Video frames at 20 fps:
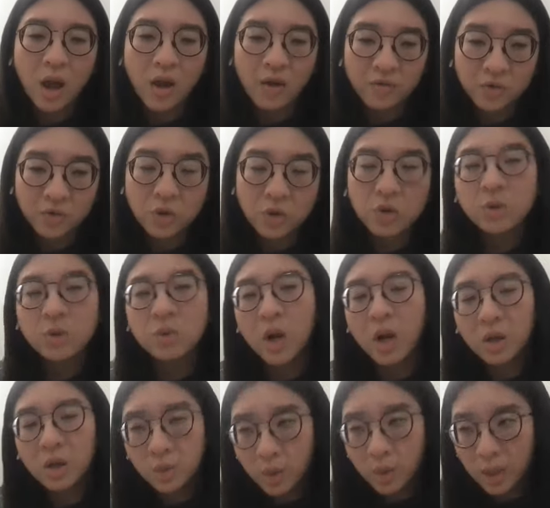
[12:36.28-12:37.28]
after you
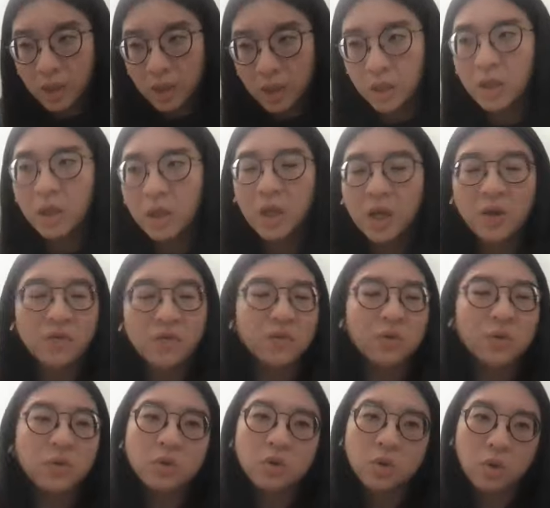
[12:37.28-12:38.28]
graduated,
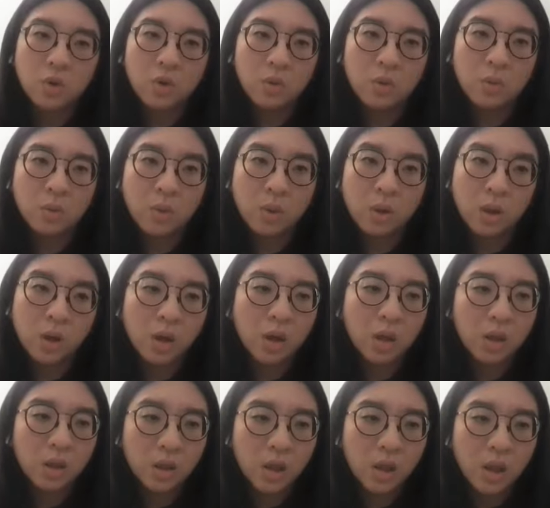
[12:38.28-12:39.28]
if you don't
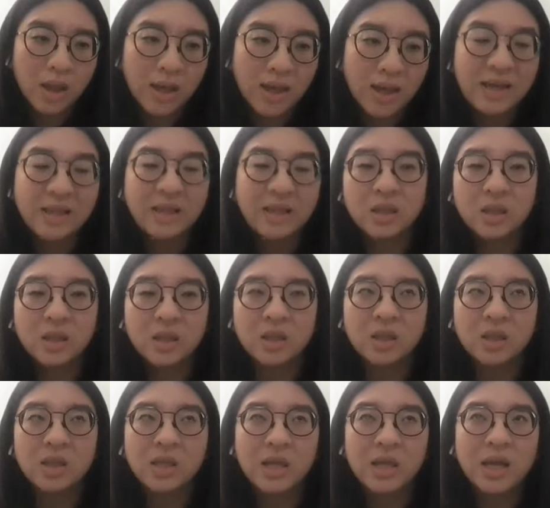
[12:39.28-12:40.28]
work
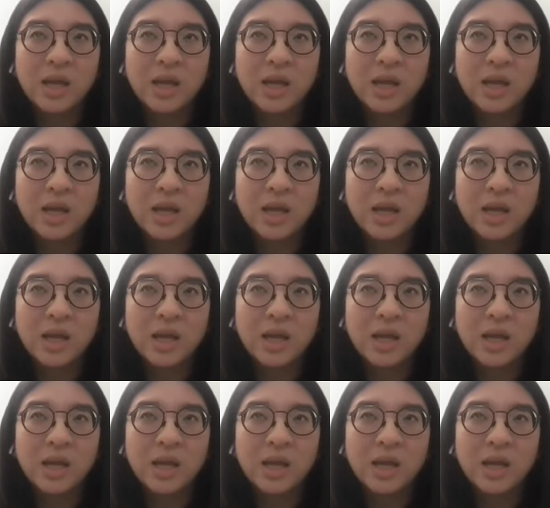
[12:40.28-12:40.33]
in